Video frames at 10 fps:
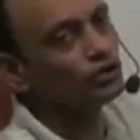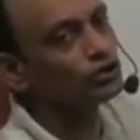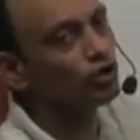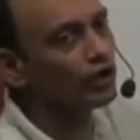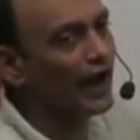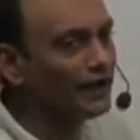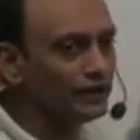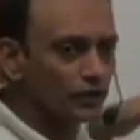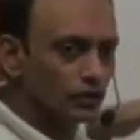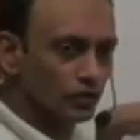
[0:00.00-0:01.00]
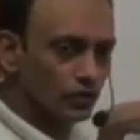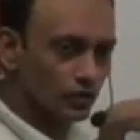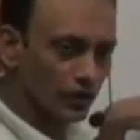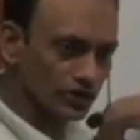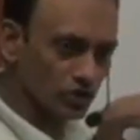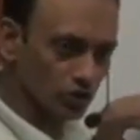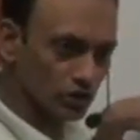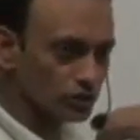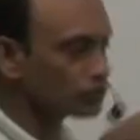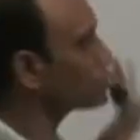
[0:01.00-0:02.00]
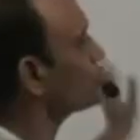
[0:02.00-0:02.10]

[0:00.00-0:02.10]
the shore and horizontal to the